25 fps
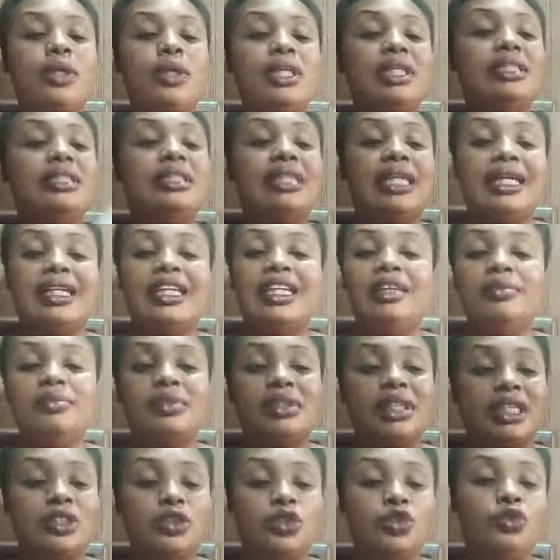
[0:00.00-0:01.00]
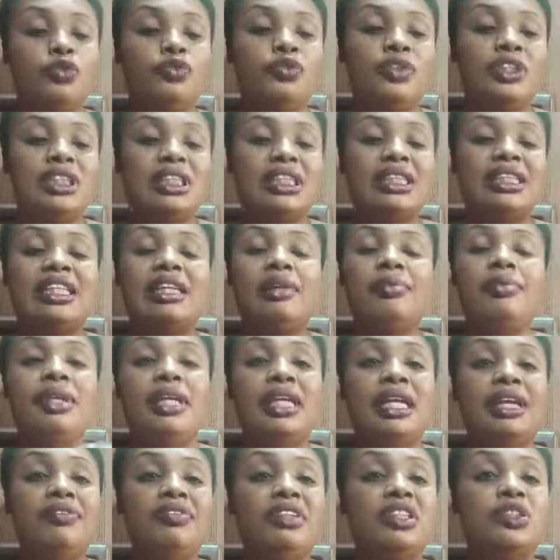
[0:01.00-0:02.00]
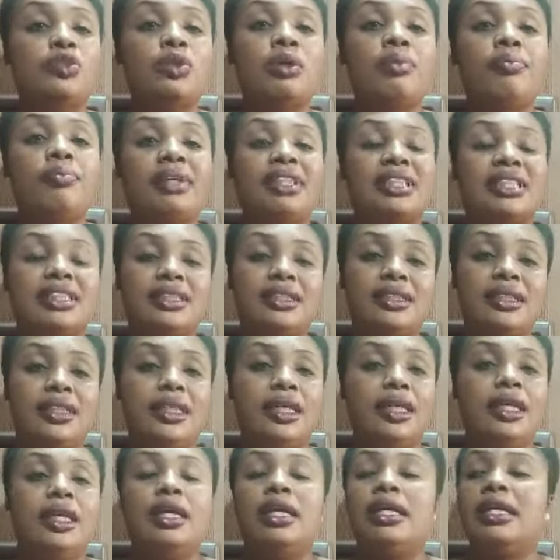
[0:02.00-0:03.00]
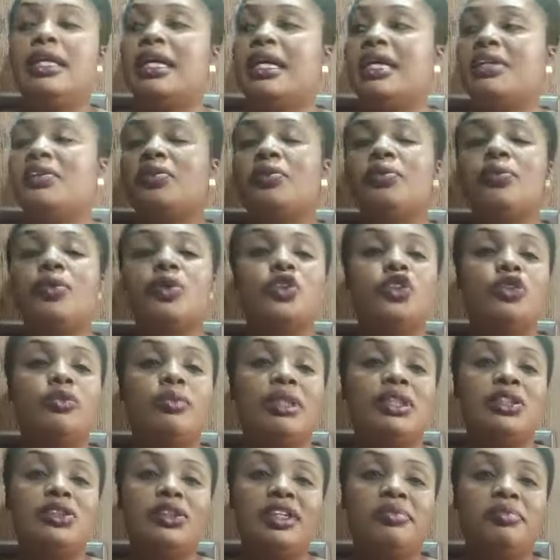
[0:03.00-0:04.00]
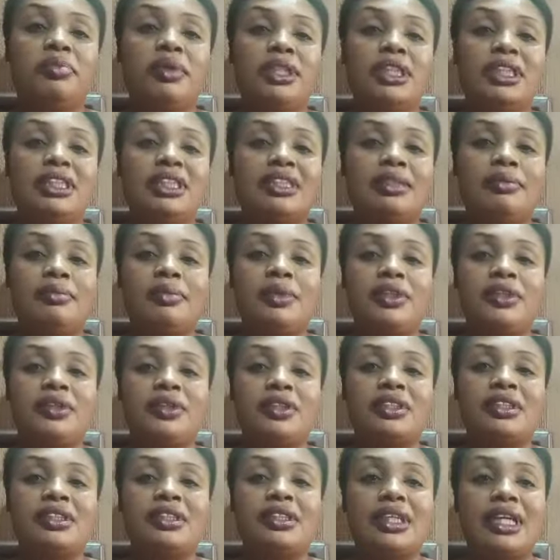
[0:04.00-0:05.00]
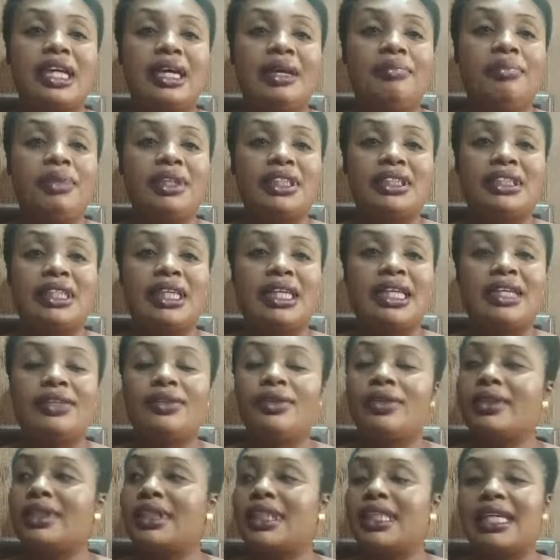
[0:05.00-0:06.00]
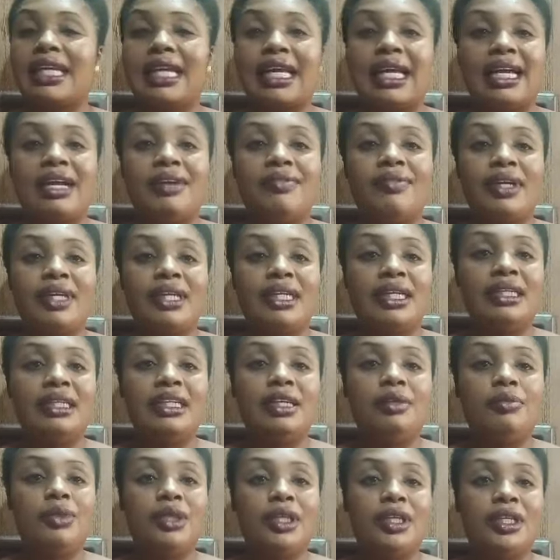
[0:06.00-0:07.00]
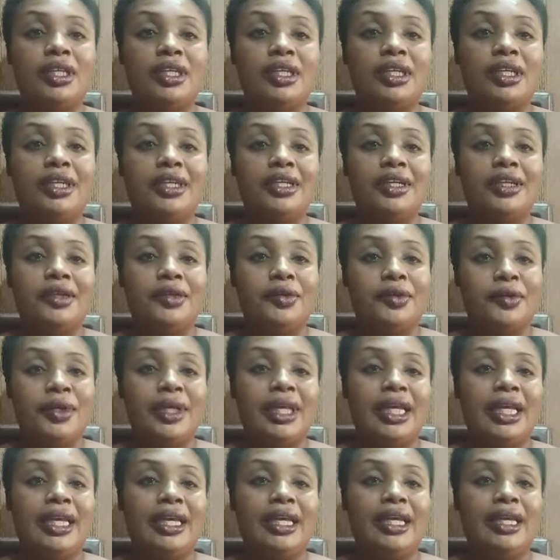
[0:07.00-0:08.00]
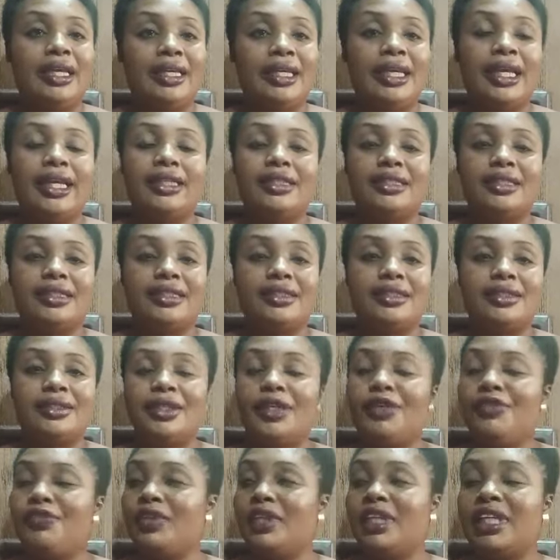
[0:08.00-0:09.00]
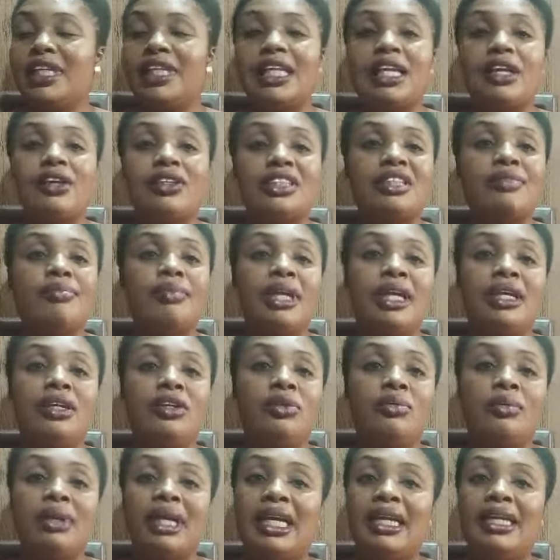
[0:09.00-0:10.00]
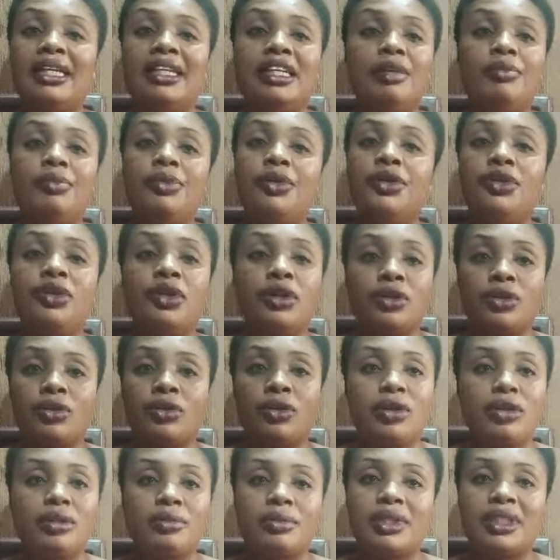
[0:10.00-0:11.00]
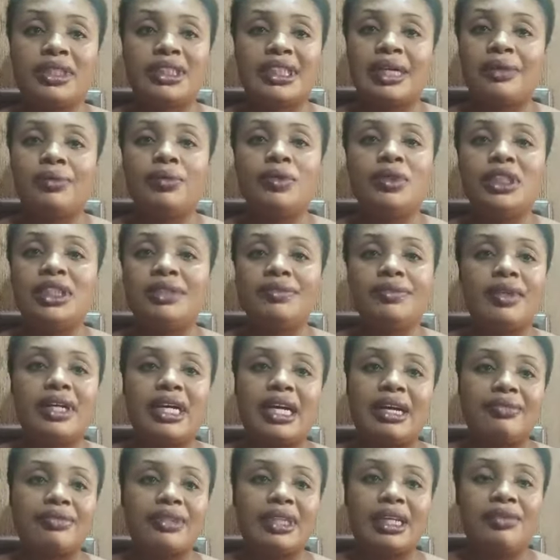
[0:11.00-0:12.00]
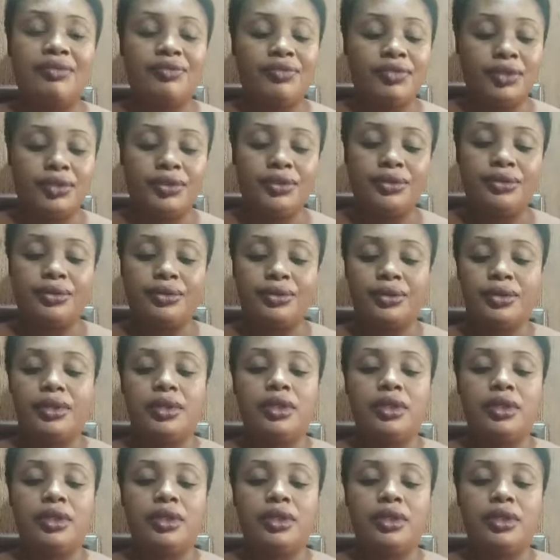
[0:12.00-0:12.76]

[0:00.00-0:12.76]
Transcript: calling their names as you've written them here. If it's one person, I don't want to mention anybody's name because I personally, I don't think I have an enemy. Okay? Yes. If you declare yourself you're my enemy, you are gone because I won't even have time for you.